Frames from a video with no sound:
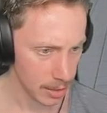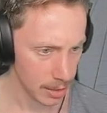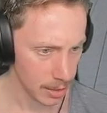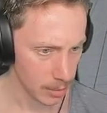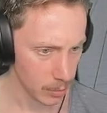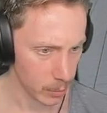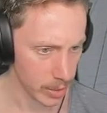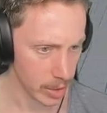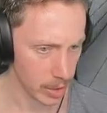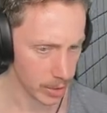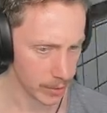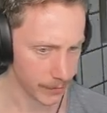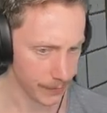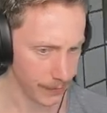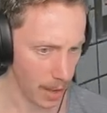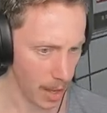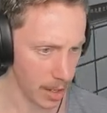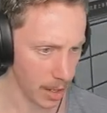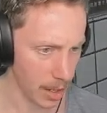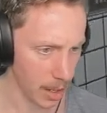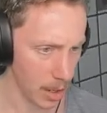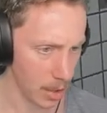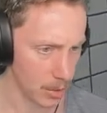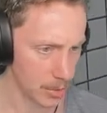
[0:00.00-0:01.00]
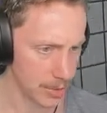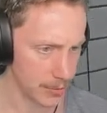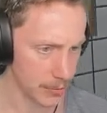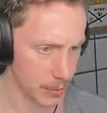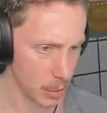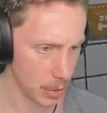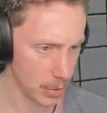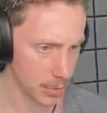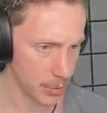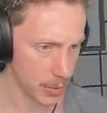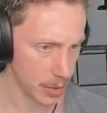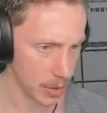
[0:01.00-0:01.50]
We got the fire hose, of
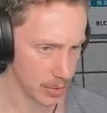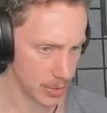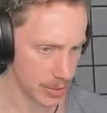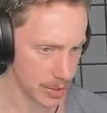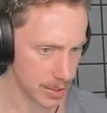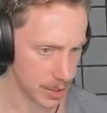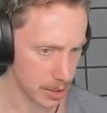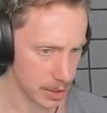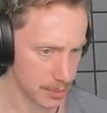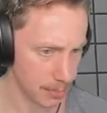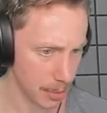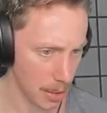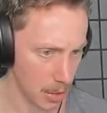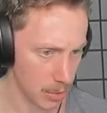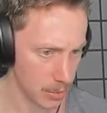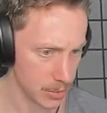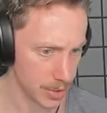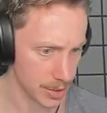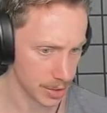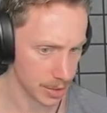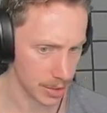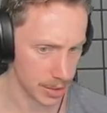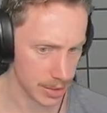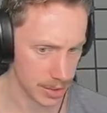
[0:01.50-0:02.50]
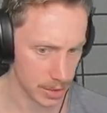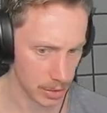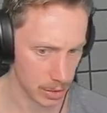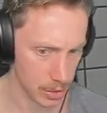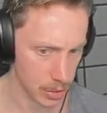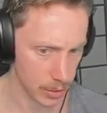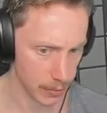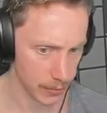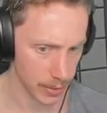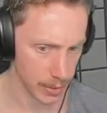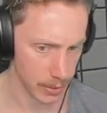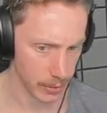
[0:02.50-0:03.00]
course. We got six posters. Not
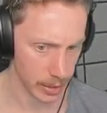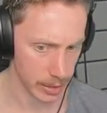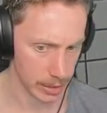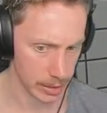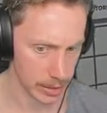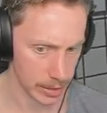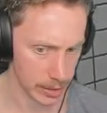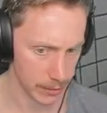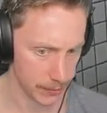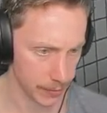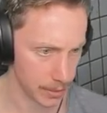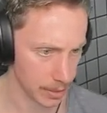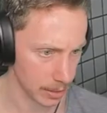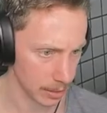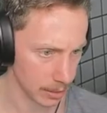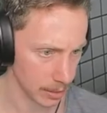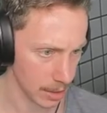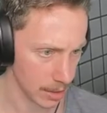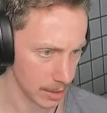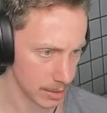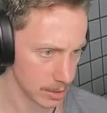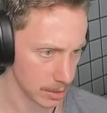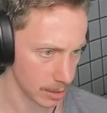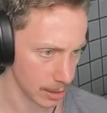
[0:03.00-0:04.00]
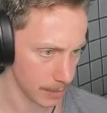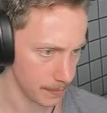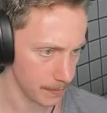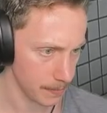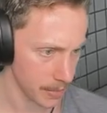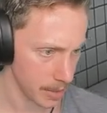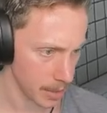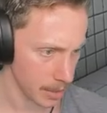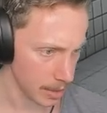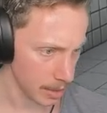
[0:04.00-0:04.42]
sure if they're any different than last time.